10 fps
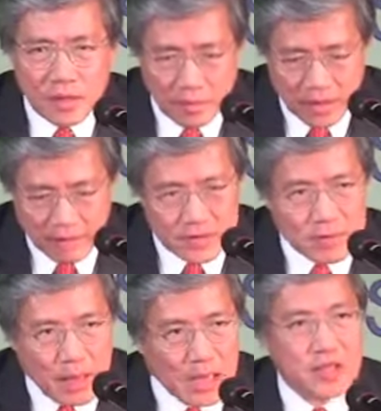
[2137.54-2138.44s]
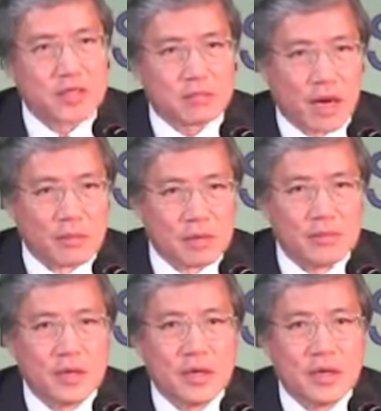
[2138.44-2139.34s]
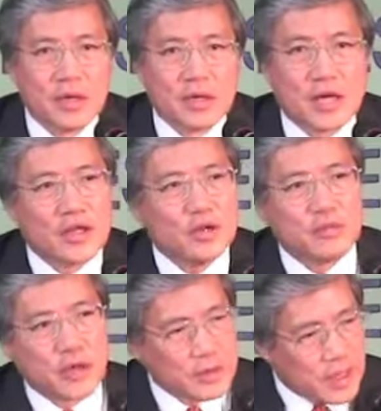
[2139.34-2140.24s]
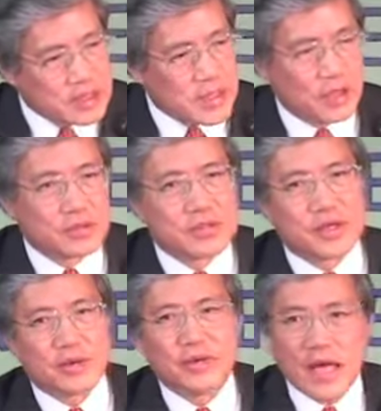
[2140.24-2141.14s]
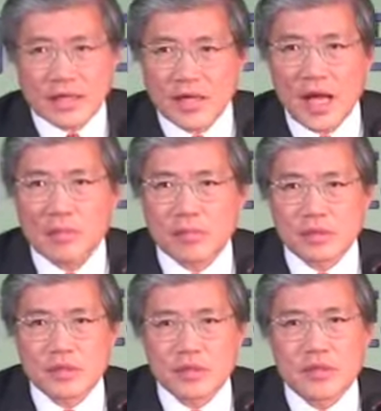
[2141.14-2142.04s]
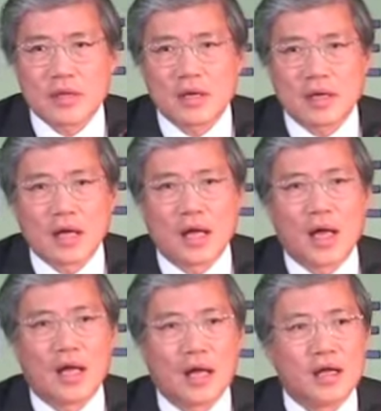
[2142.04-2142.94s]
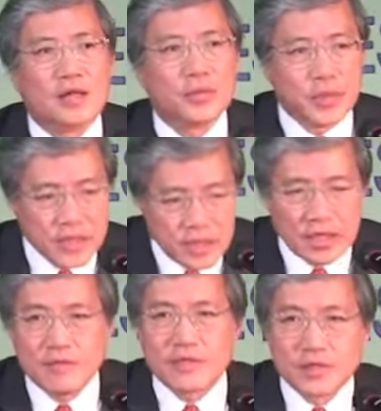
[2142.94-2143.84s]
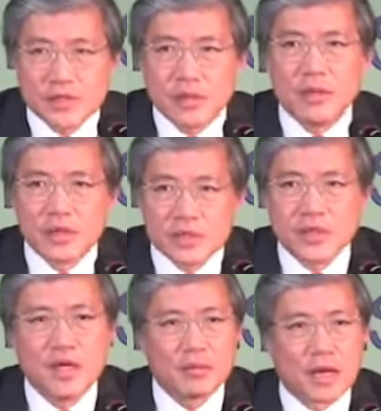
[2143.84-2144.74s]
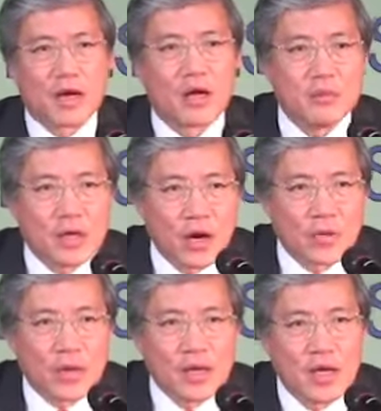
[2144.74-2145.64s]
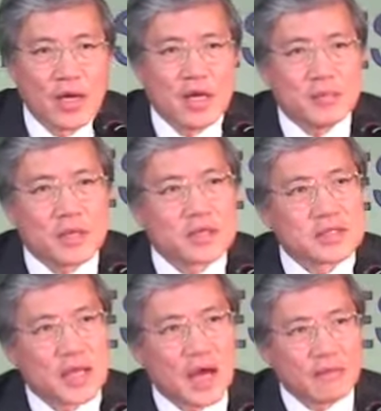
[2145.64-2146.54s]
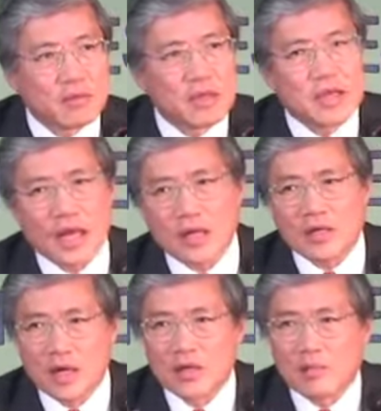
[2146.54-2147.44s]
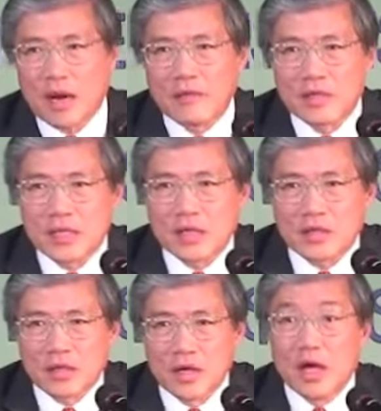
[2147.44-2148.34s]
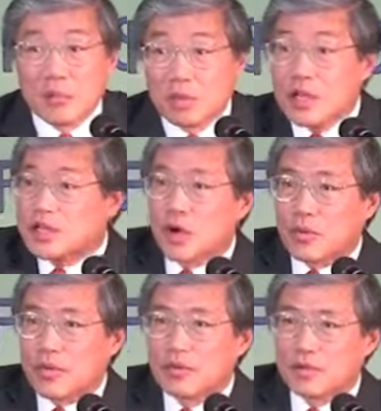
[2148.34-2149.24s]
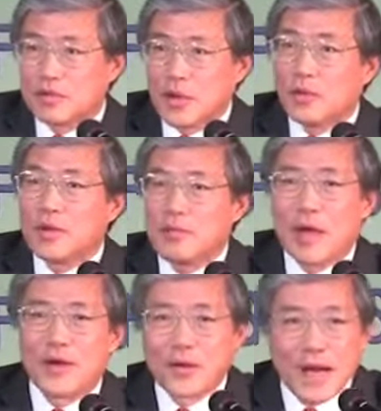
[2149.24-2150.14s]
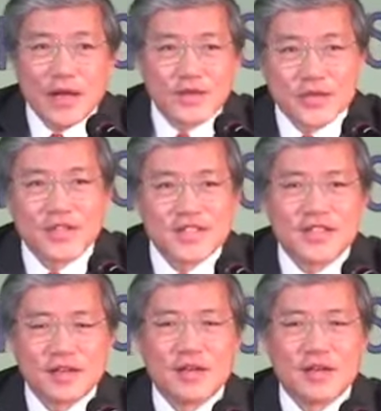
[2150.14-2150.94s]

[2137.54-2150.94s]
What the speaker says: But if it's a balance sheet problem, then you bring rates down to zero, nothing happens. And we need fiscal stimulus to keep the economy going, because the government cannot tell the private sector, please don't repair your balance sheets,